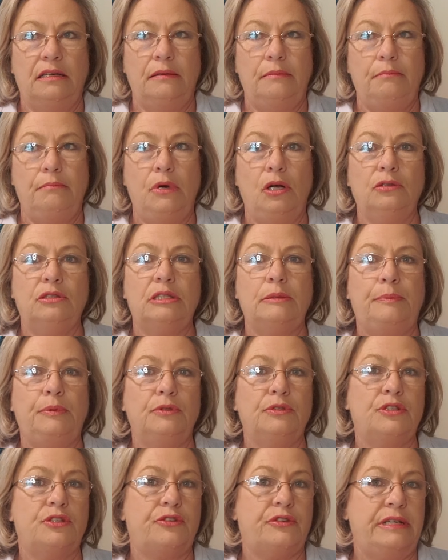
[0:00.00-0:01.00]
multiple
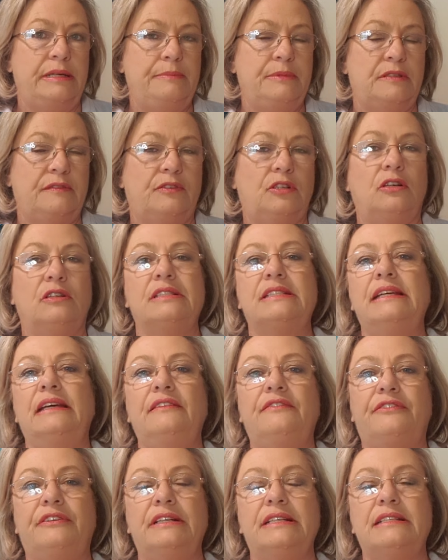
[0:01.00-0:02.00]
streams of
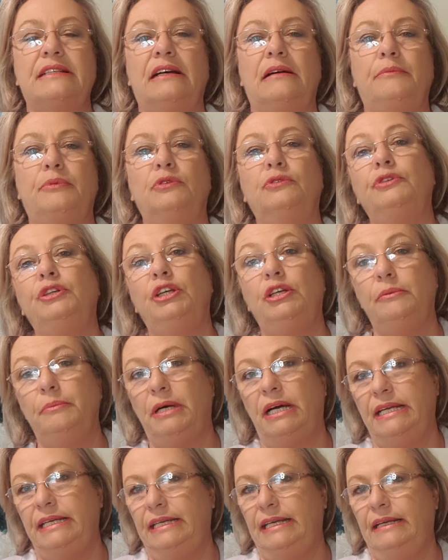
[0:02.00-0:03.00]
content, for example, you
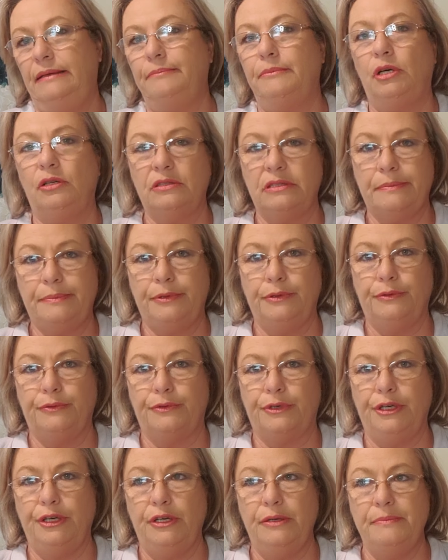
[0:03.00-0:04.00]
might need multiple
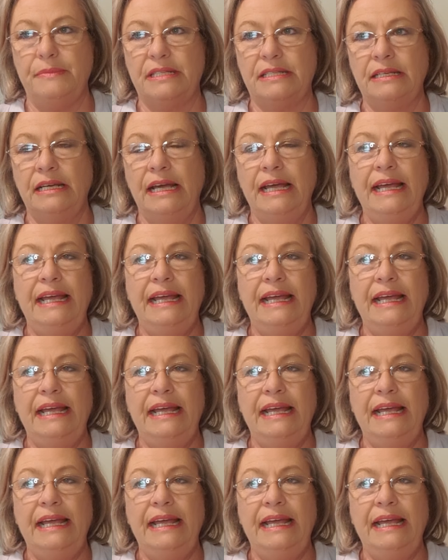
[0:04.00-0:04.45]
rooms.